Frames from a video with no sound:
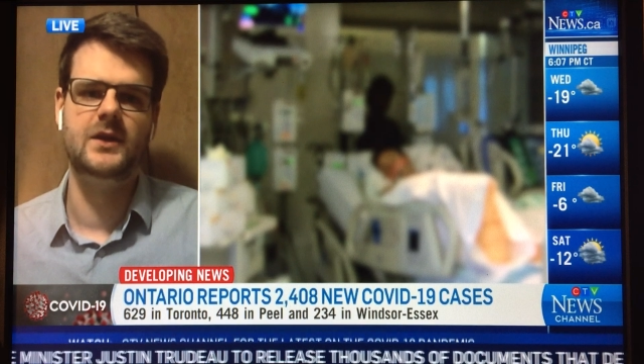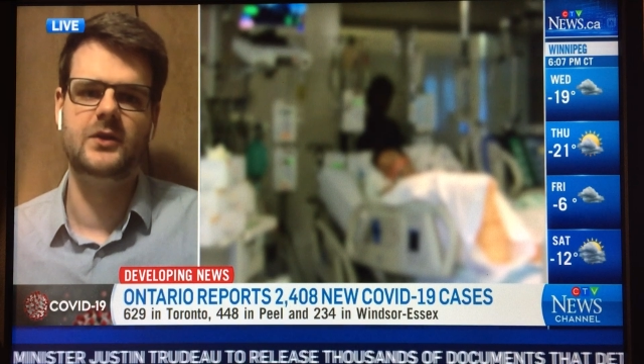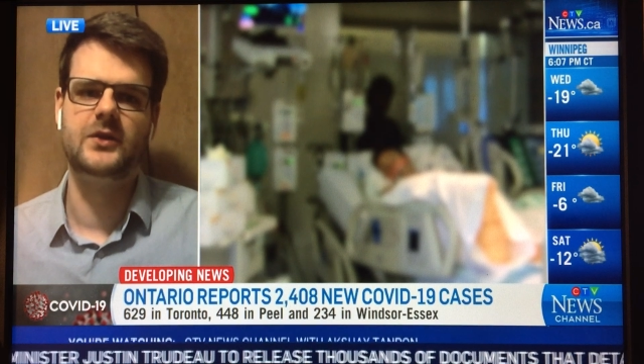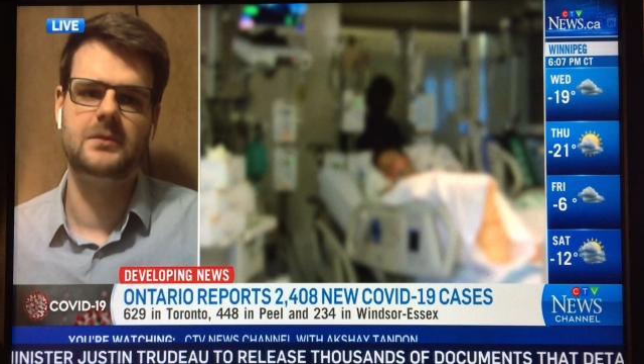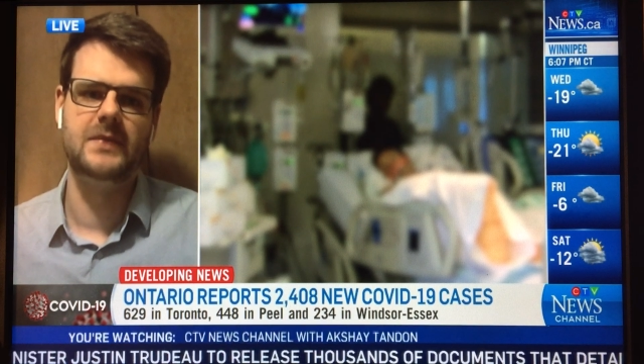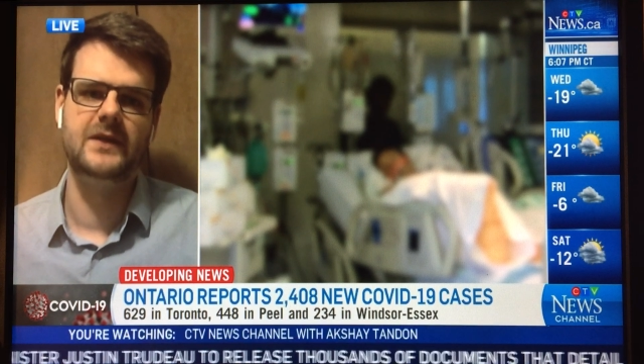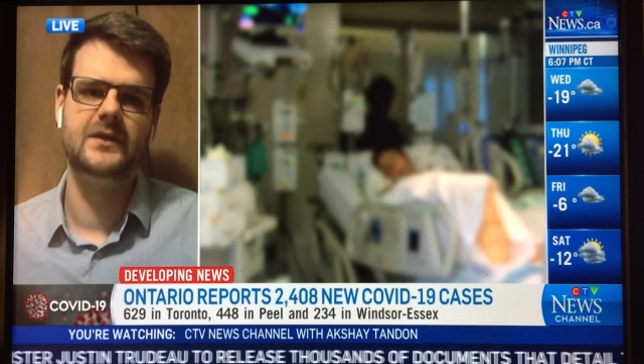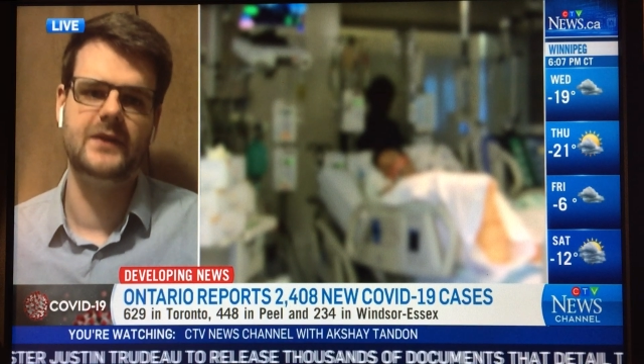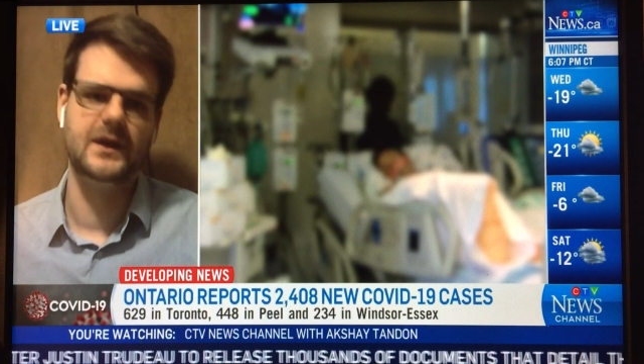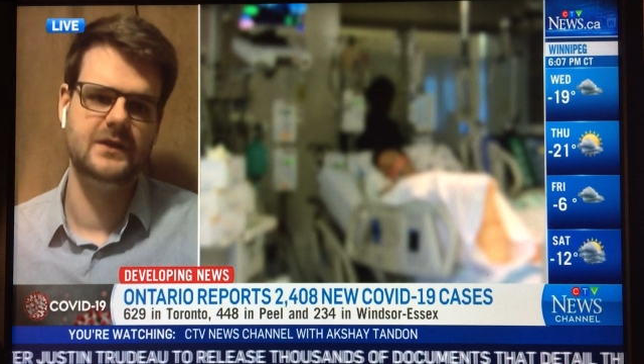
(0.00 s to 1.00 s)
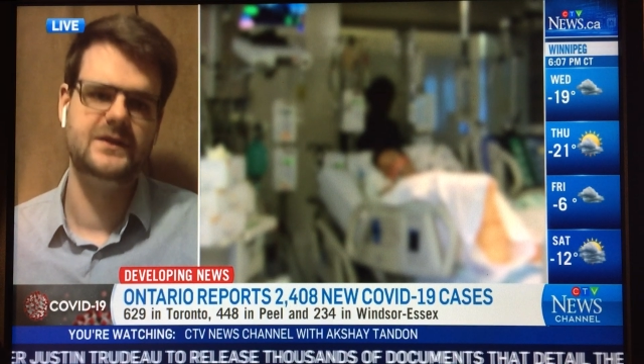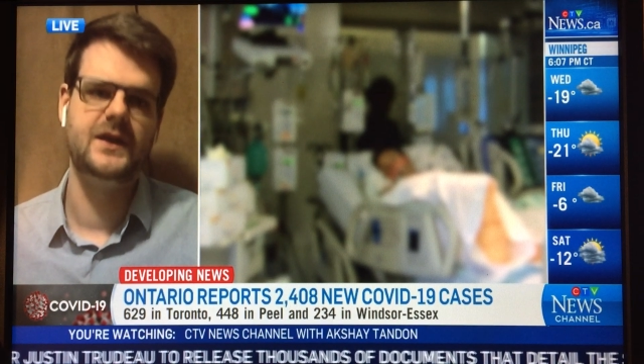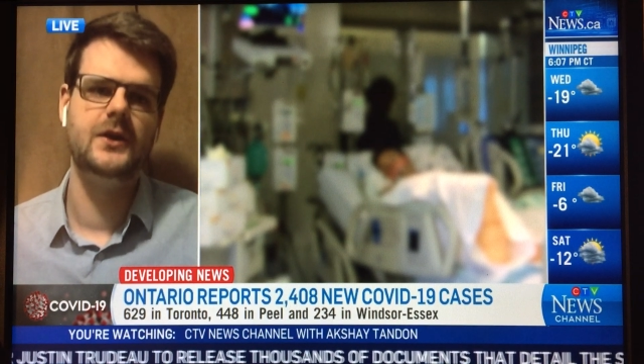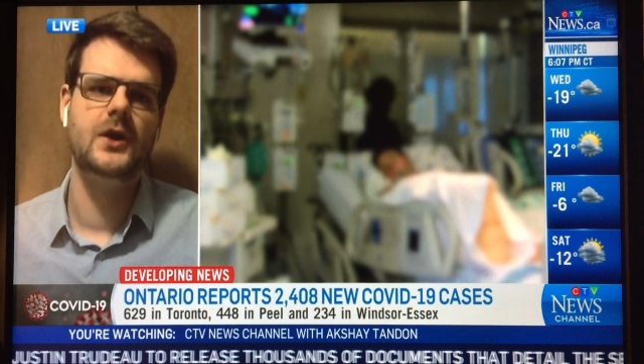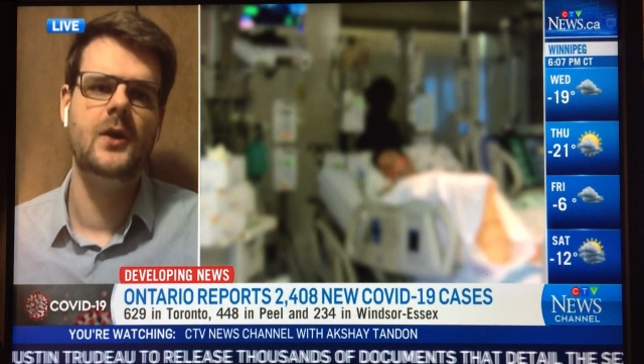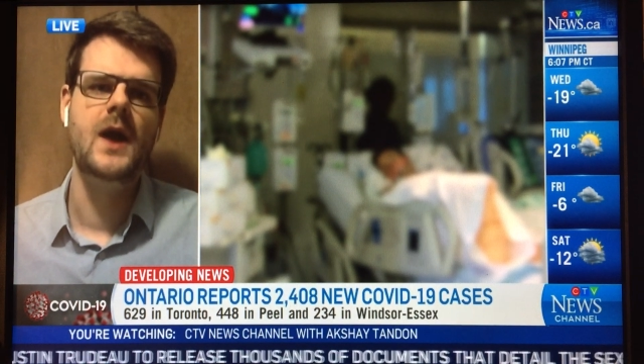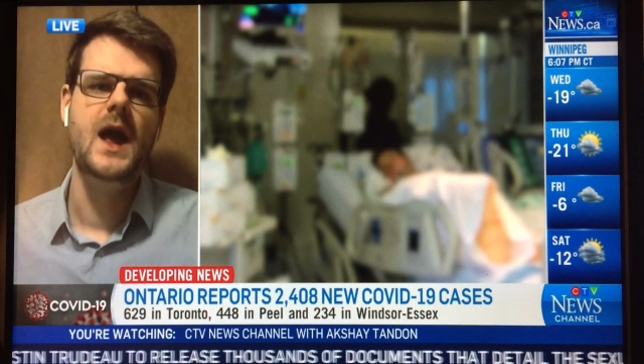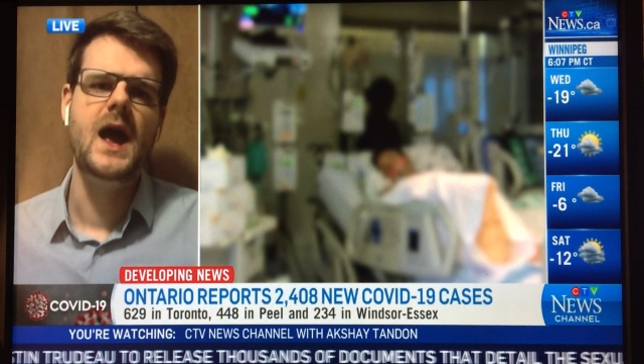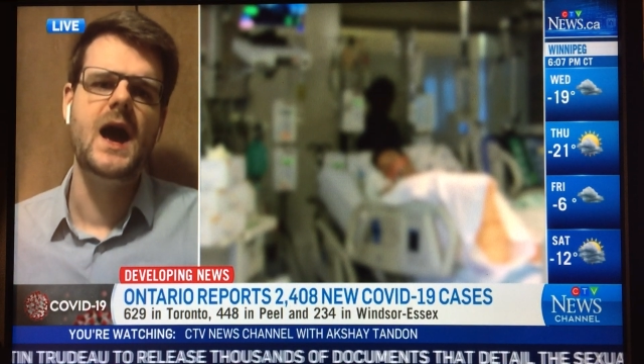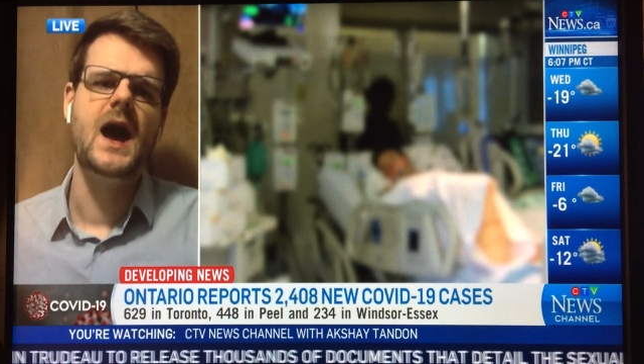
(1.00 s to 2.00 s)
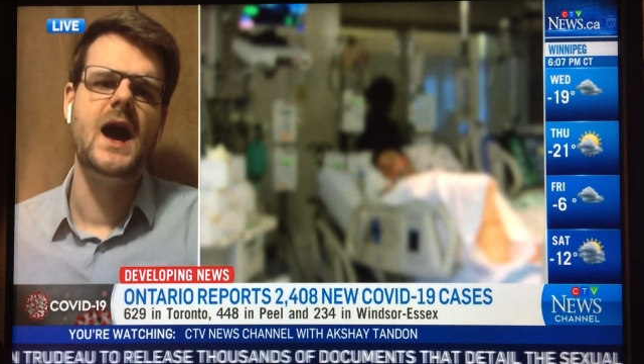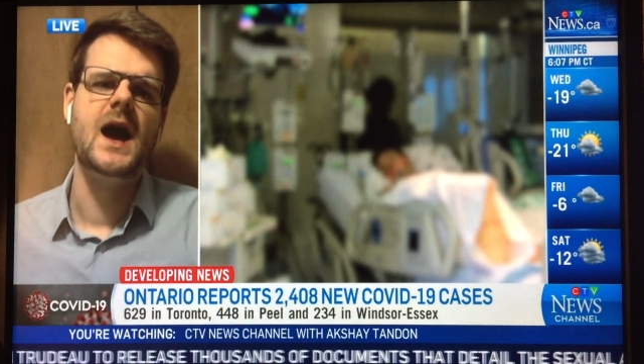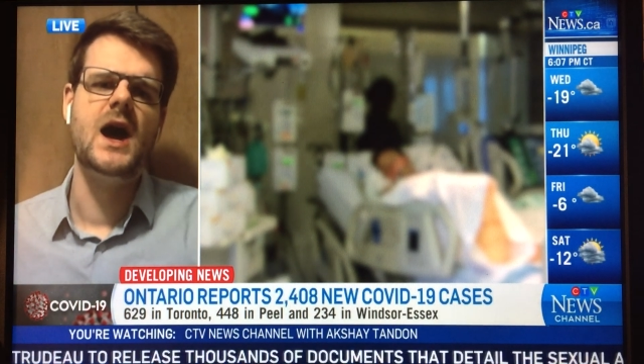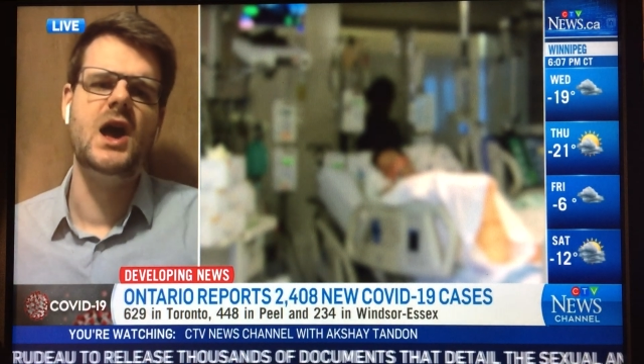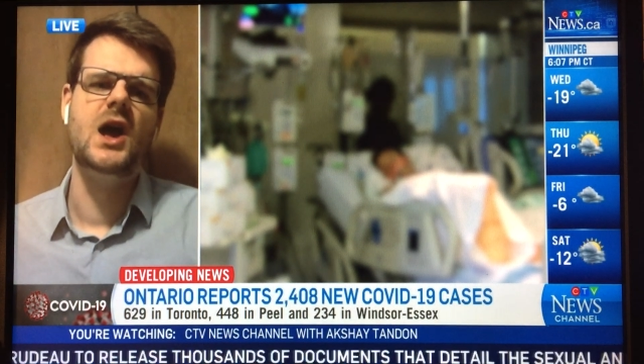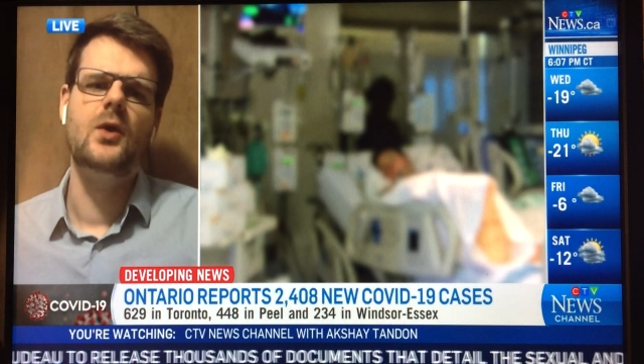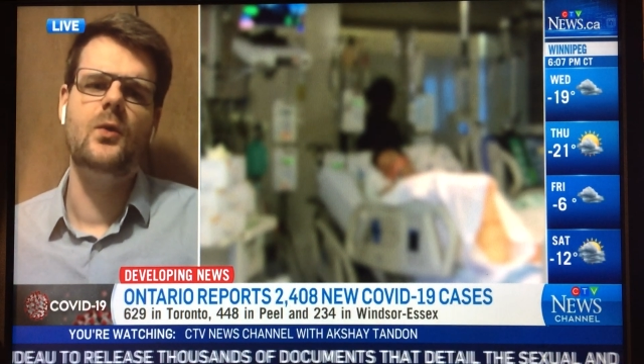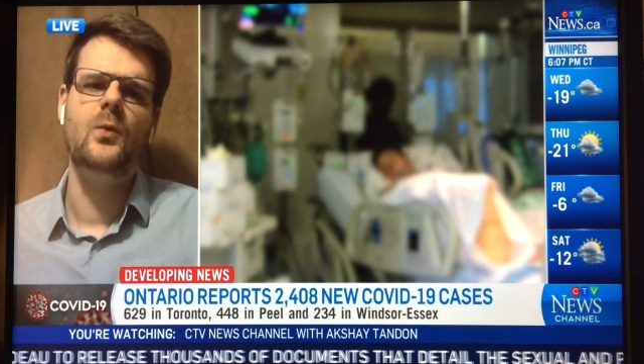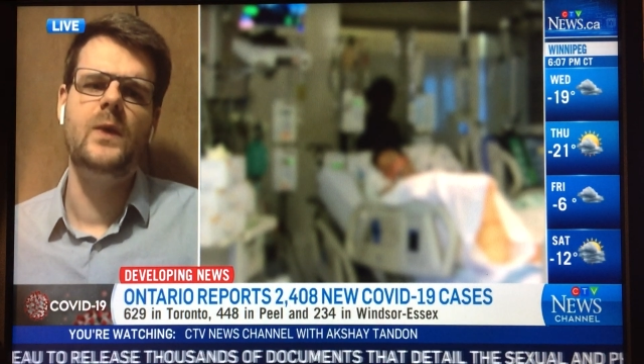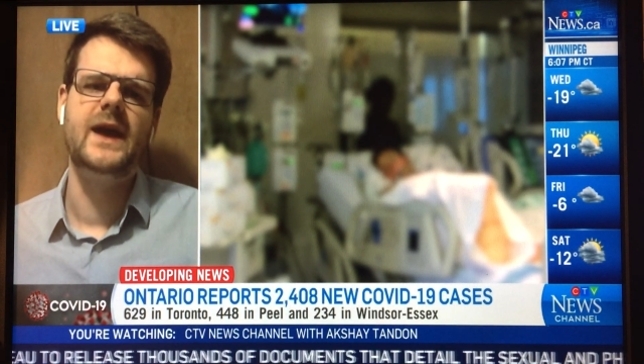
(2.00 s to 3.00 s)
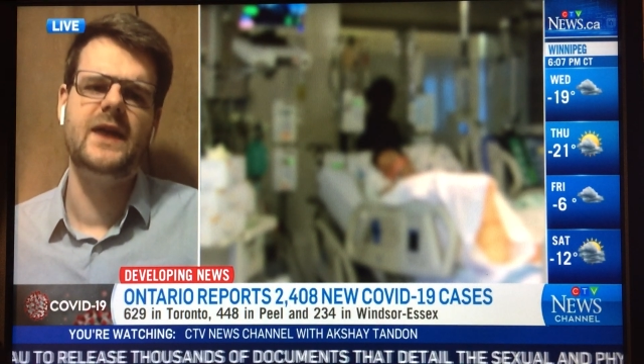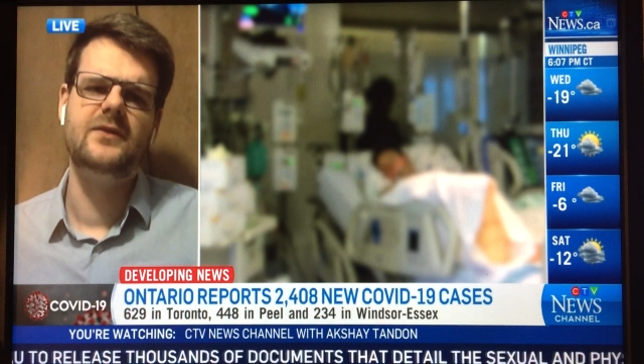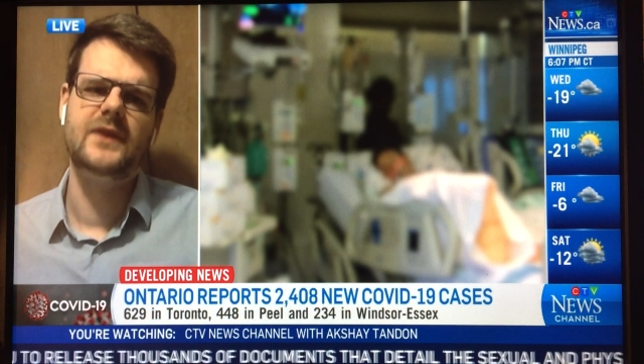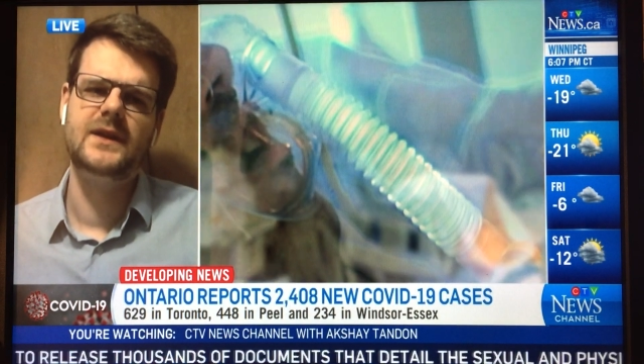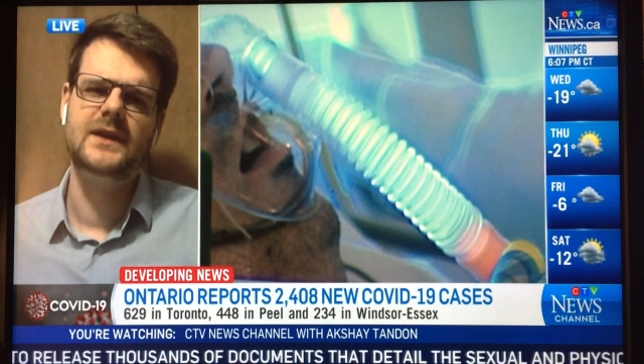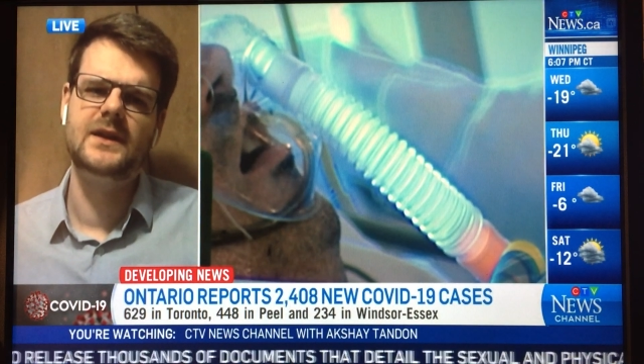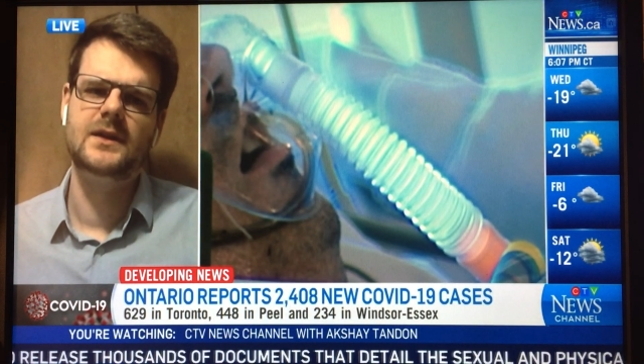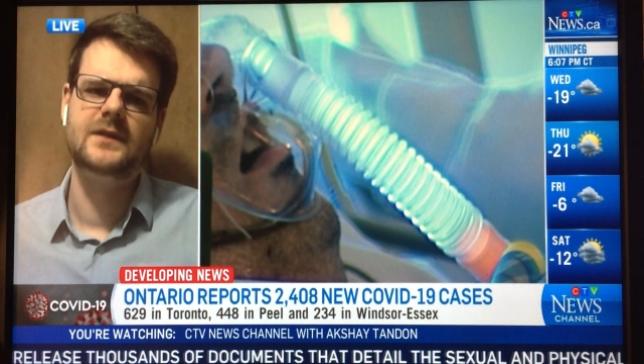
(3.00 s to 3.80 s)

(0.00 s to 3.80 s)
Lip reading: certain places like Ontario, we had very little